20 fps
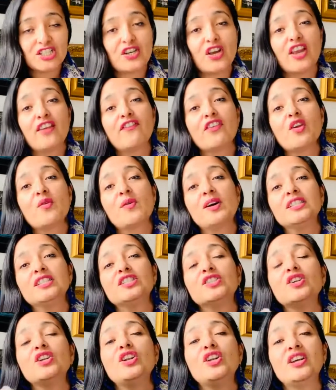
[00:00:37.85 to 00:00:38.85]
So if you
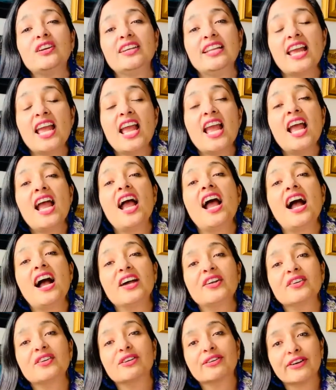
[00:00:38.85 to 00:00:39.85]
wanted to learn how
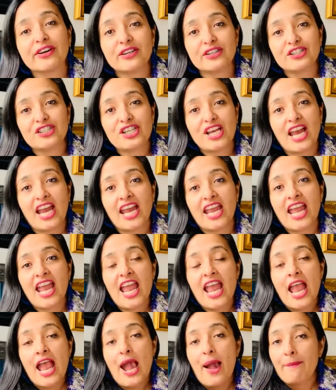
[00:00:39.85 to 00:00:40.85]
to
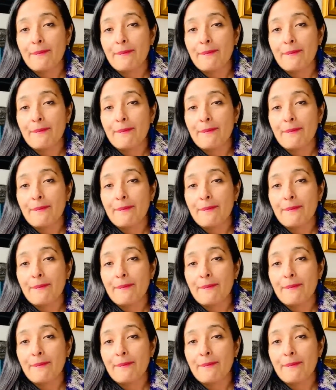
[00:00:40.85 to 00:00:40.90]
crochet